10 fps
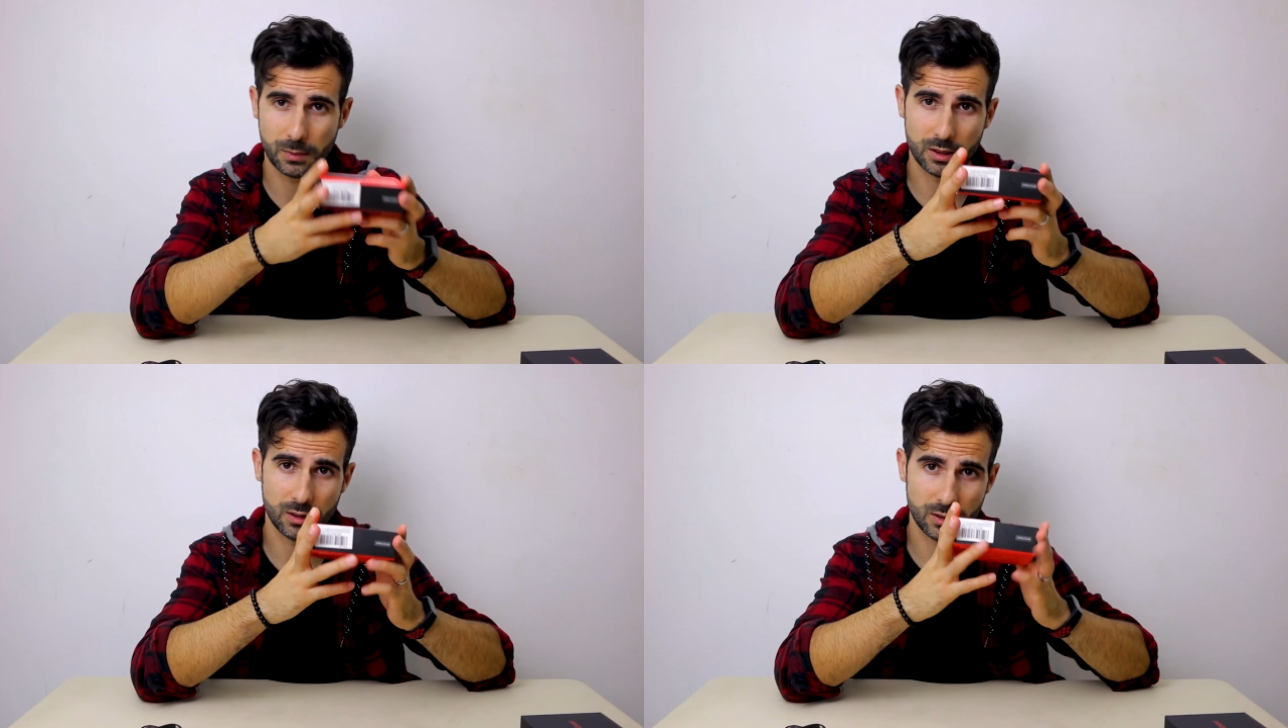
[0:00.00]

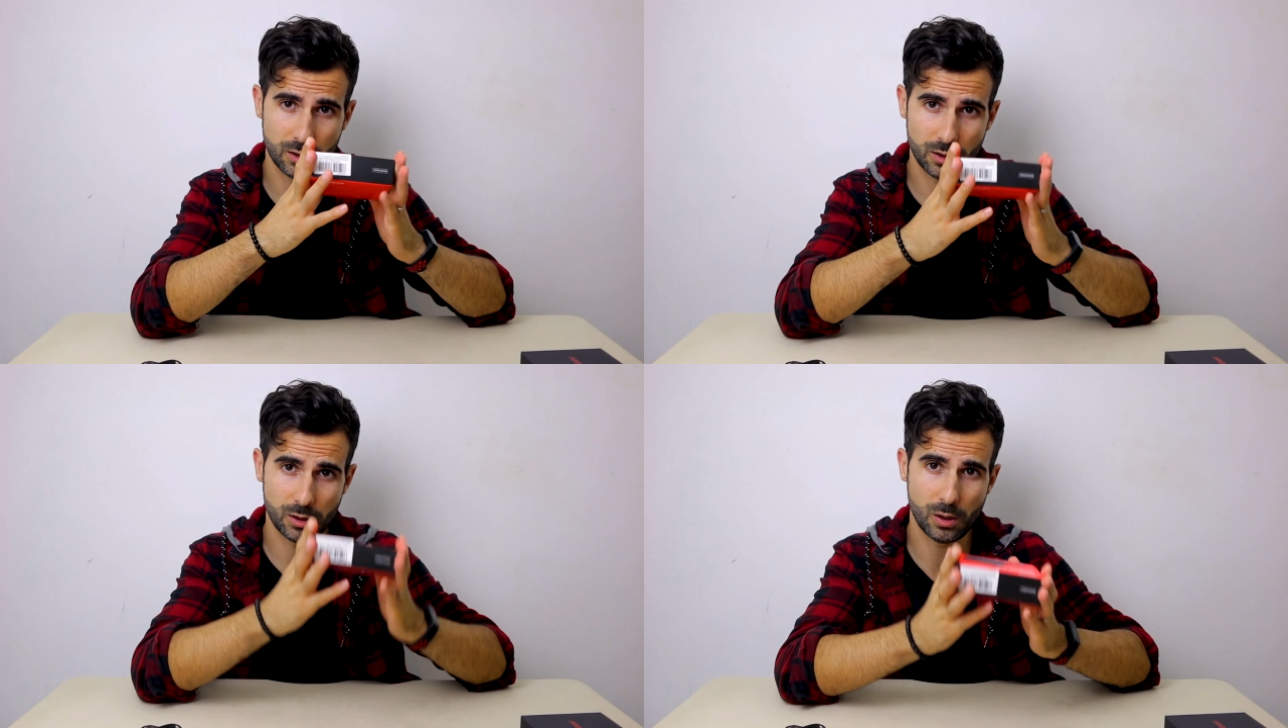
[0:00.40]
but
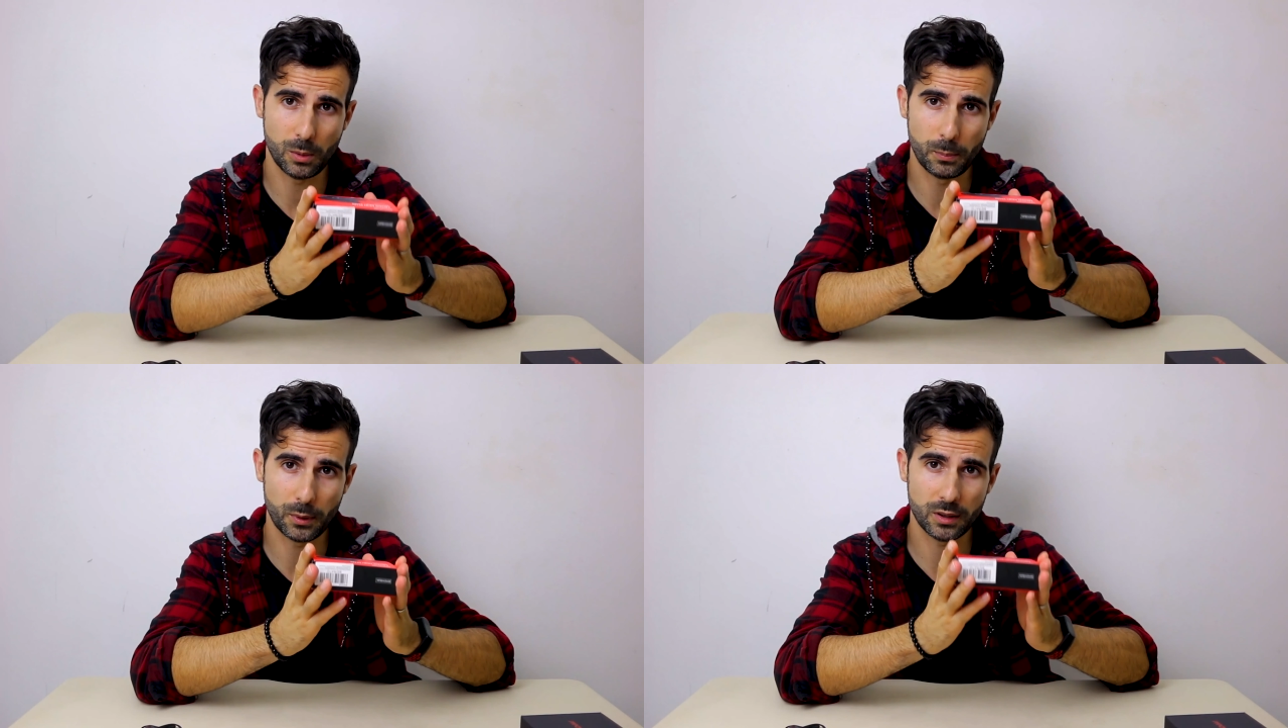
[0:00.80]
not
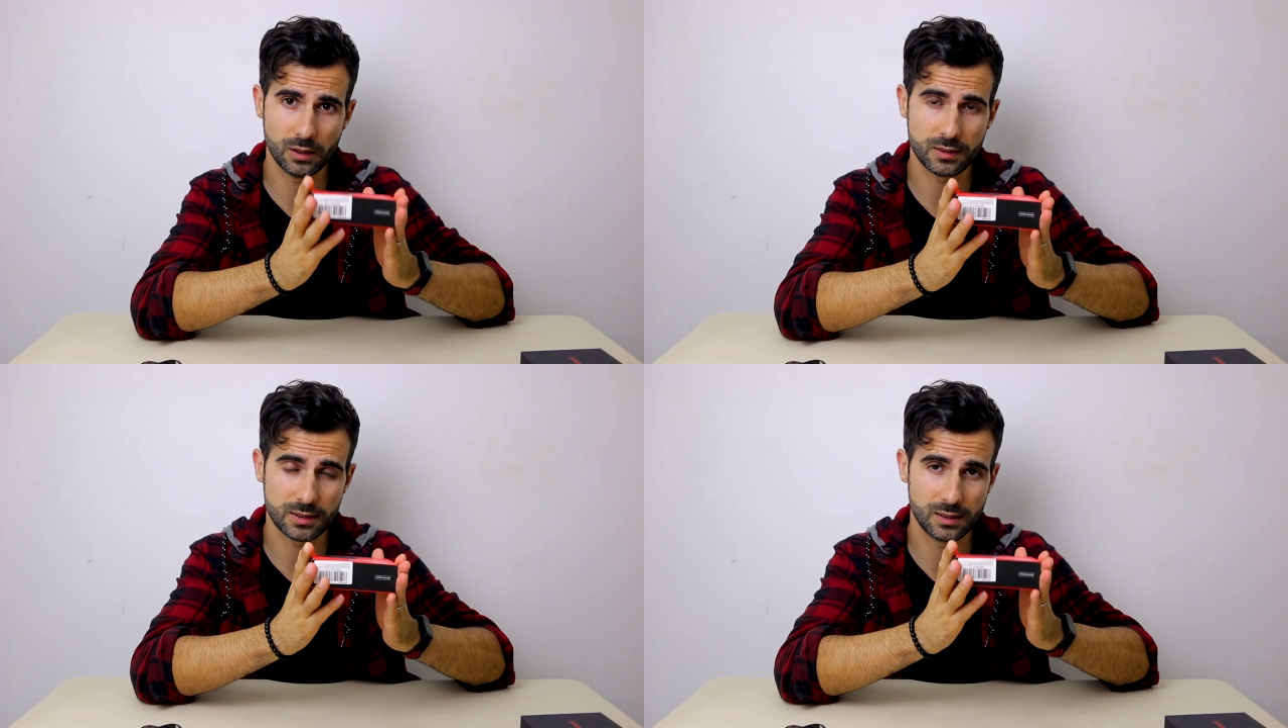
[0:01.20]
all
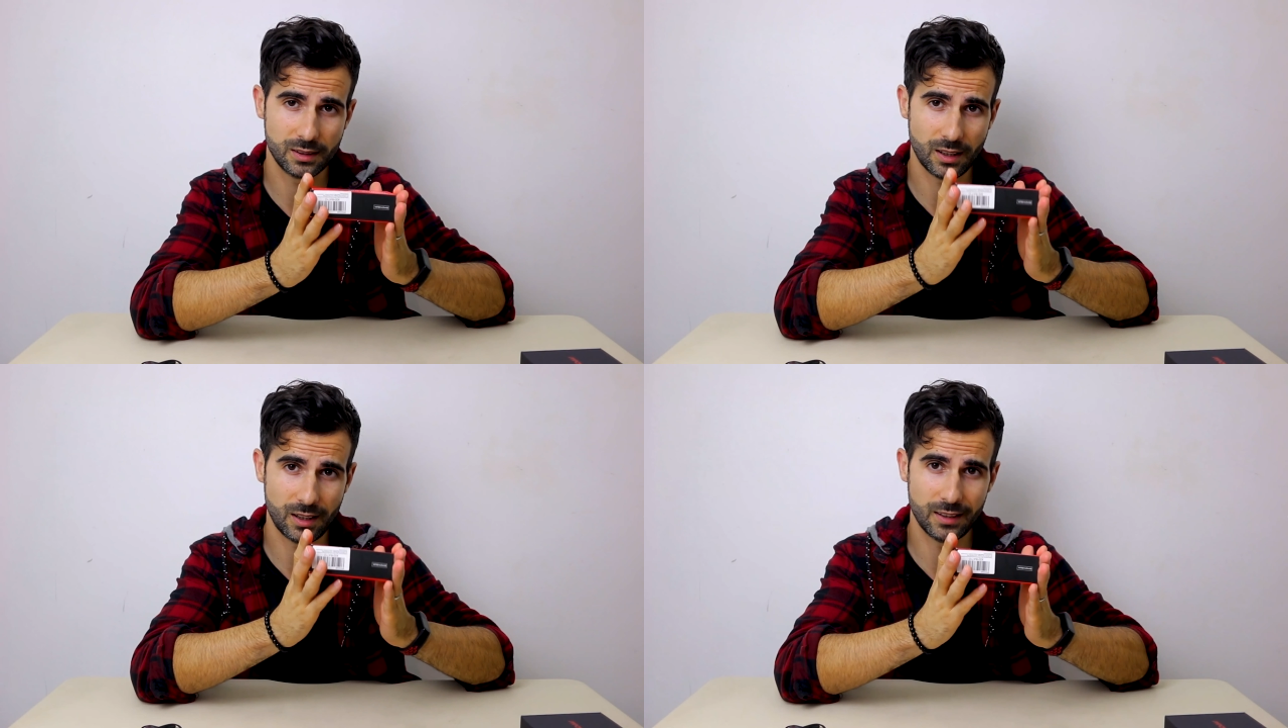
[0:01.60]
products
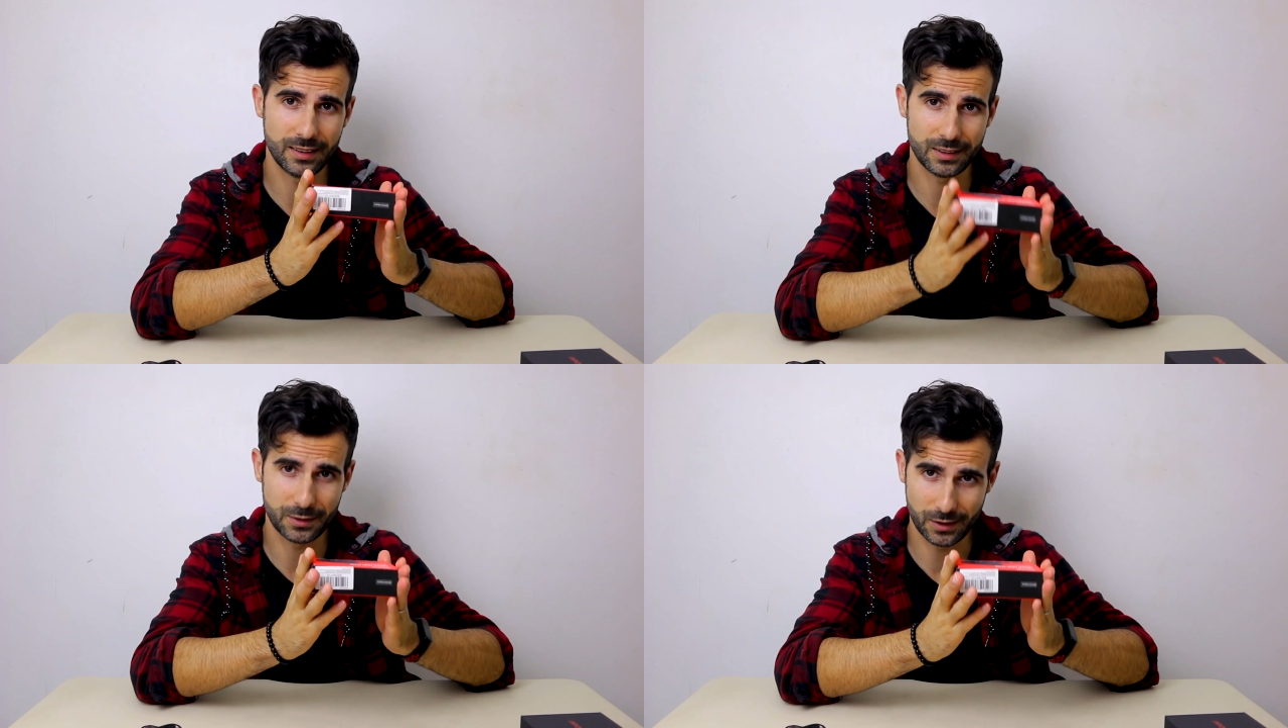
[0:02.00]
are
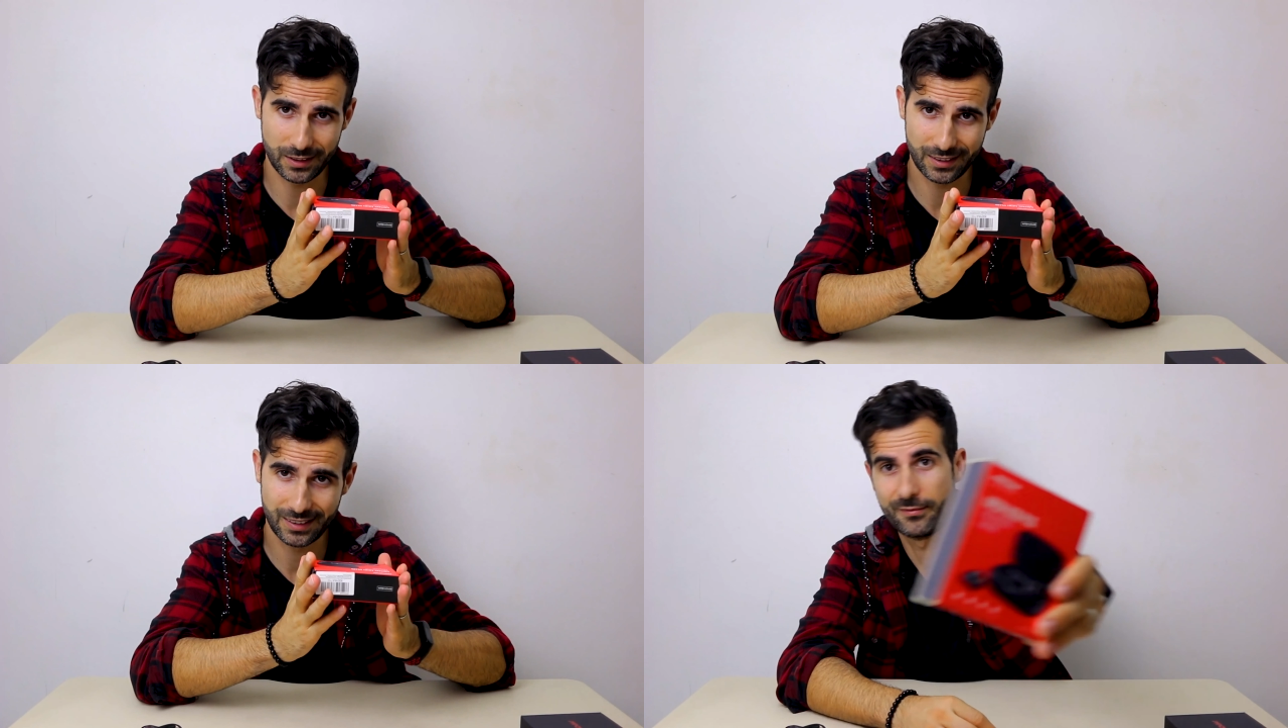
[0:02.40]
that great.